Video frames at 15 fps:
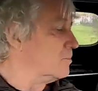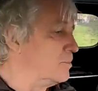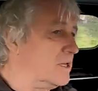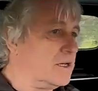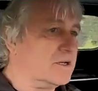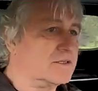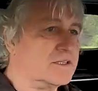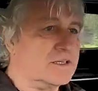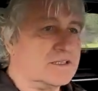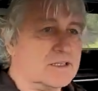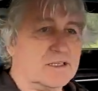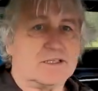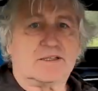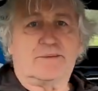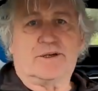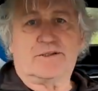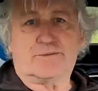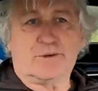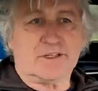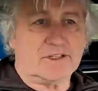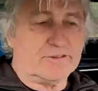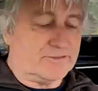because this is the most
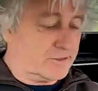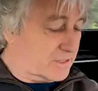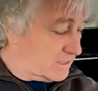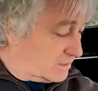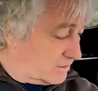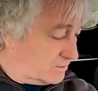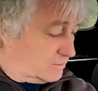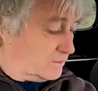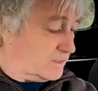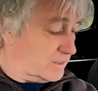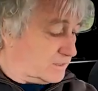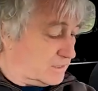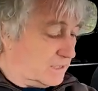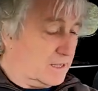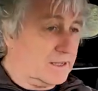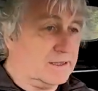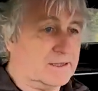wonderful car in the world,